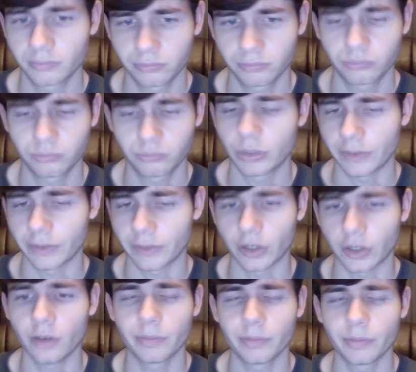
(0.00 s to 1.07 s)
were
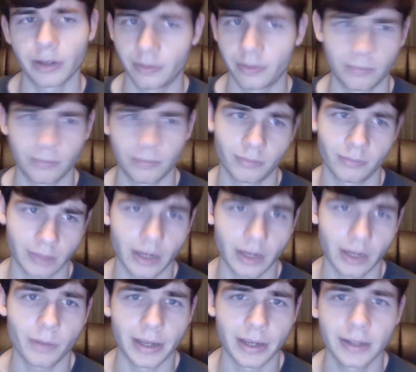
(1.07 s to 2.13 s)
difficult, but they all
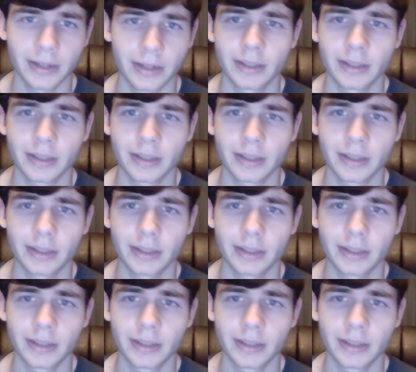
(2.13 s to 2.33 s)
made it.